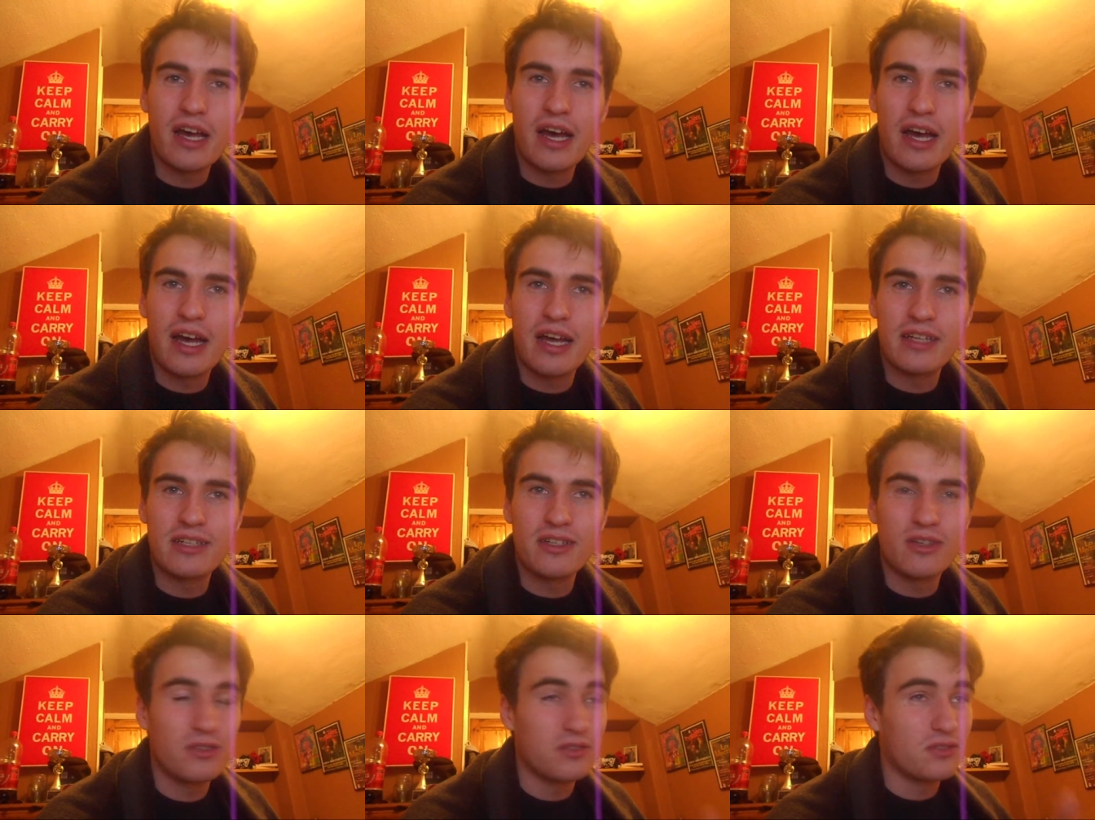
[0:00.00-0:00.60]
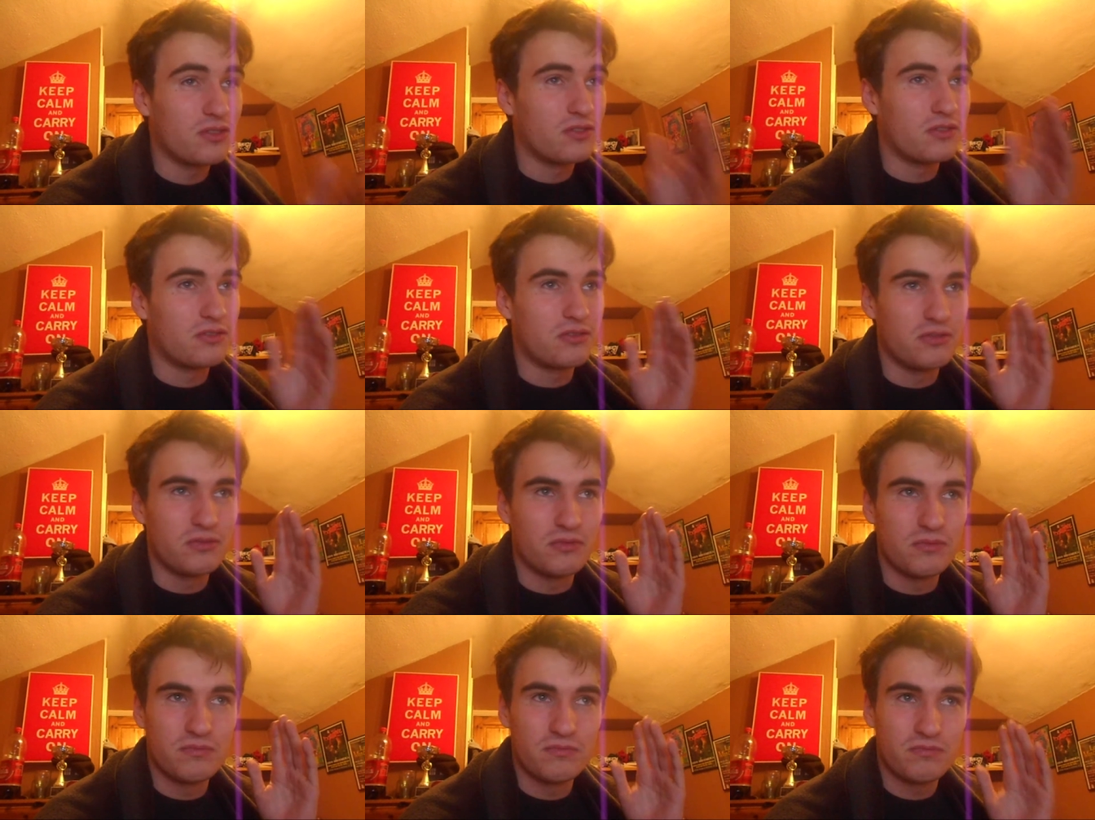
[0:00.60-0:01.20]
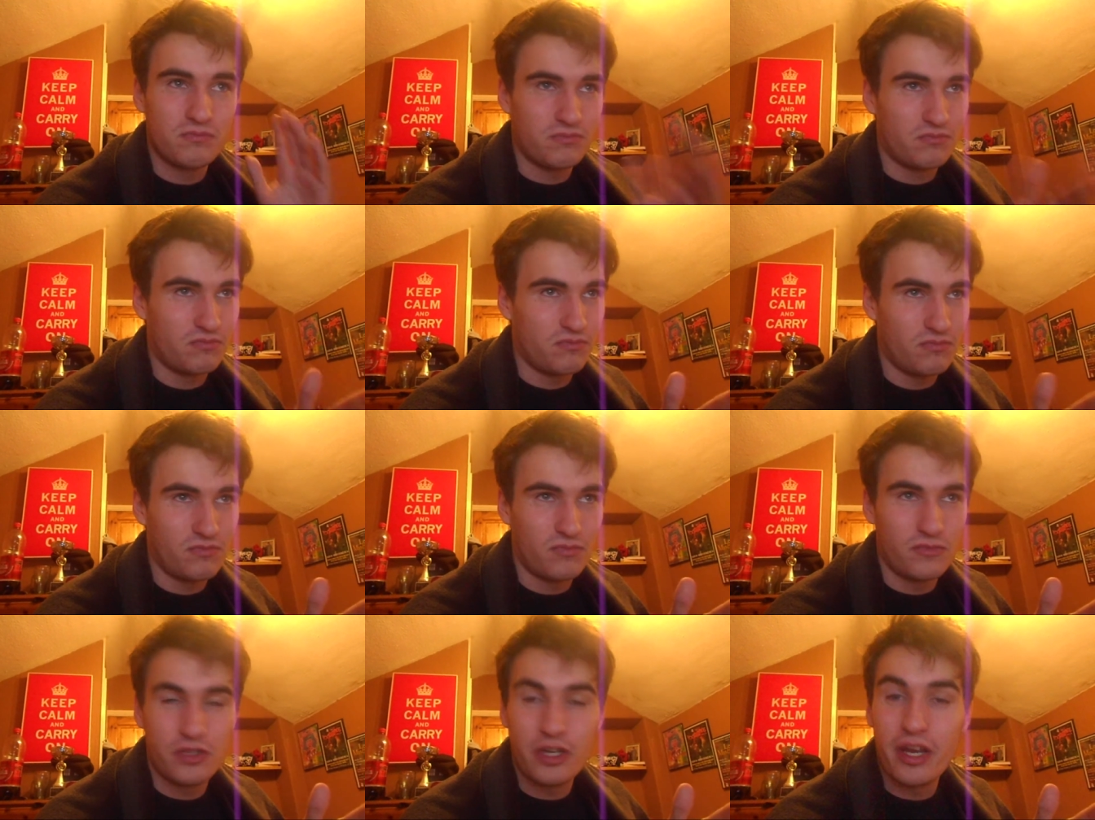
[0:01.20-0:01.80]
and also to
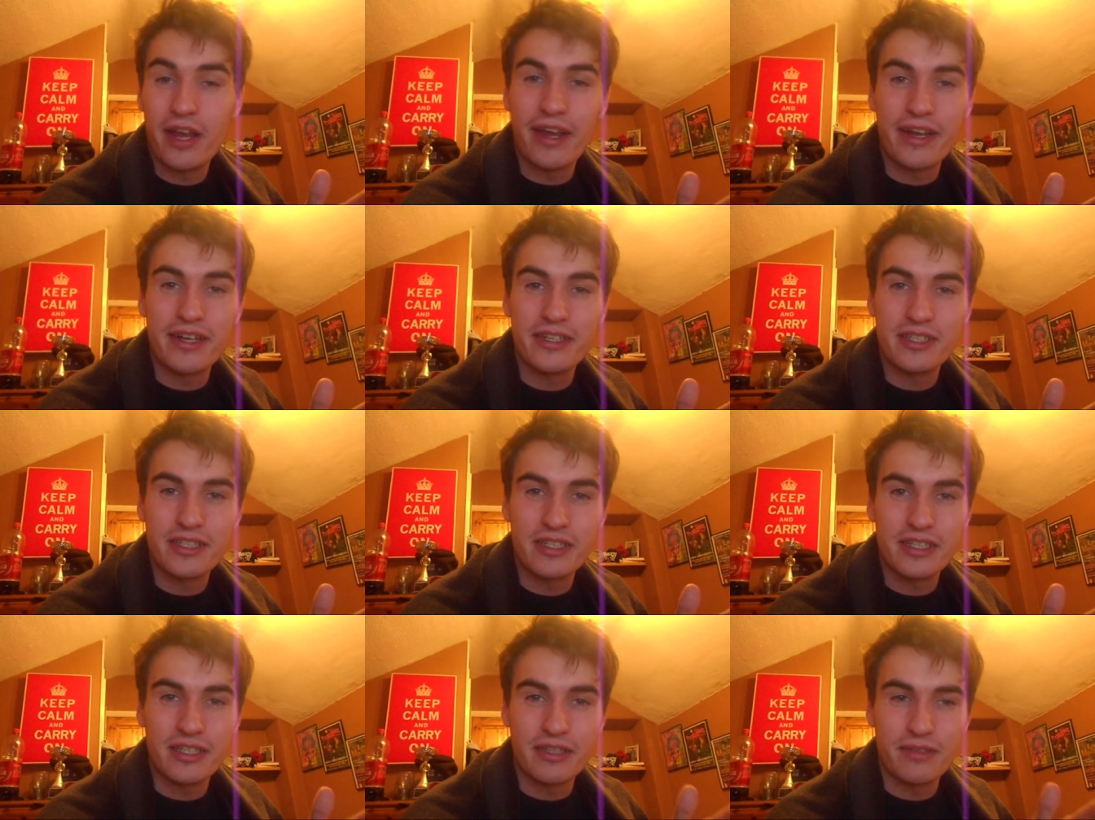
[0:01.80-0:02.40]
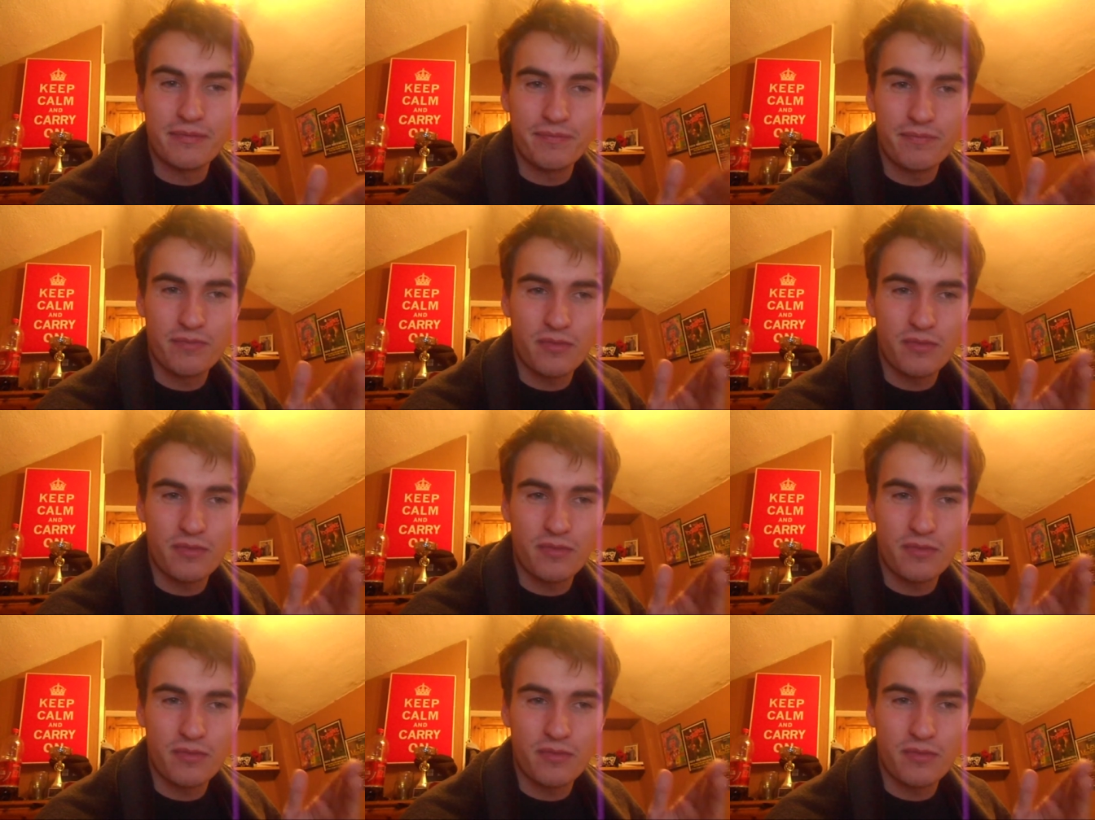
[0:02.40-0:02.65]
JAT,